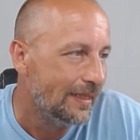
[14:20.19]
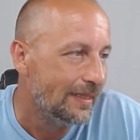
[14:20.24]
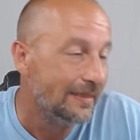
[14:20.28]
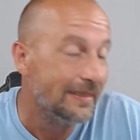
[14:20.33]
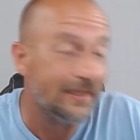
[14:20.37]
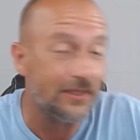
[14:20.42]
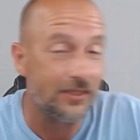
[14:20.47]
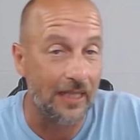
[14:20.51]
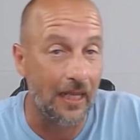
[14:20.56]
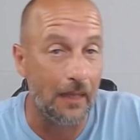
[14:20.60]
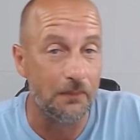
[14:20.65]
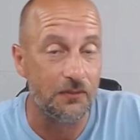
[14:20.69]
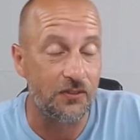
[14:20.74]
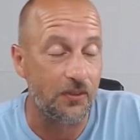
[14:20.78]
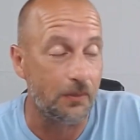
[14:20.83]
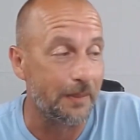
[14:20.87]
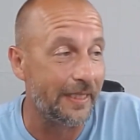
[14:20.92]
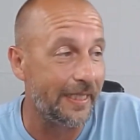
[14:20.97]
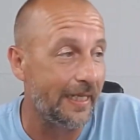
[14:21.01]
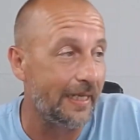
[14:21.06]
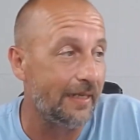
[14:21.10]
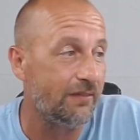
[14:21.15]
this comes
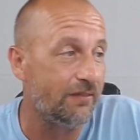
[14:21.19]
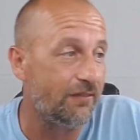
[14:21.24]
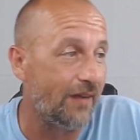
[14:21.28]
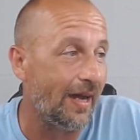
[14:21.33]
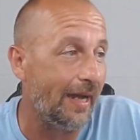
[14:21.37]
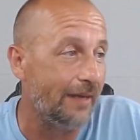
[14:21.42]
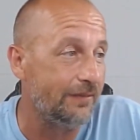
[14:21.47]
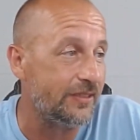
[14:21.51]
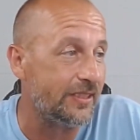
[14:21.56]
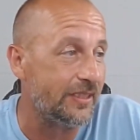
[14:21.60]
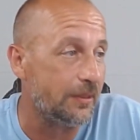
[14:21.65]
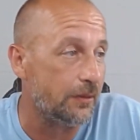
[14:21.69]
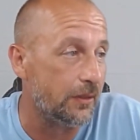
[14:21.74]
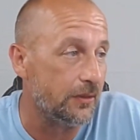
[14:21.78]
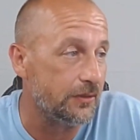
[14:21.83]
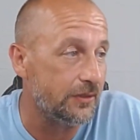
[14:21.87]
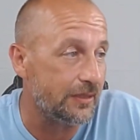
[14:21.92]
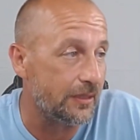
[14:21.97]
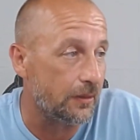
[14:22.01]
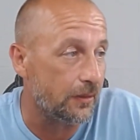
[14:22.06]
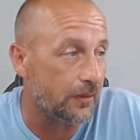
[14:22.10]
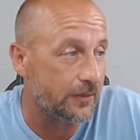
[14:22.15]
from
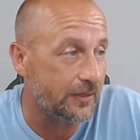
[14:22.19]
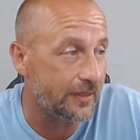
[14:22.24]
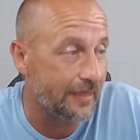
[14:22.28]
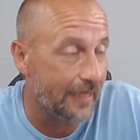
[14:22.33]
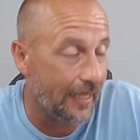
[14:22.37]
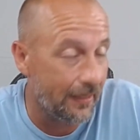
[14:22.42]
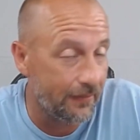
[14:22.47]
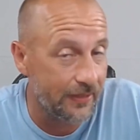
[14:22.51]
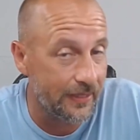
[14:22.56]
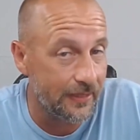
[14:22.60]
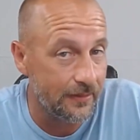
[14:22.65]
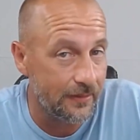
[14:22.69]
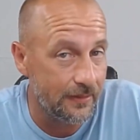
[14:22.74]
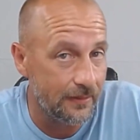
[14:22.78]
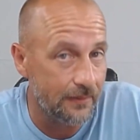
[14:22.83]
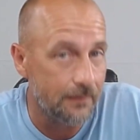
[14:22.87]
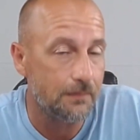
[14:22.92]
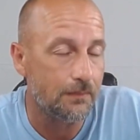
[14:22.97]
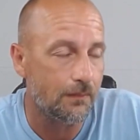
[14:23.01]
Ken5007,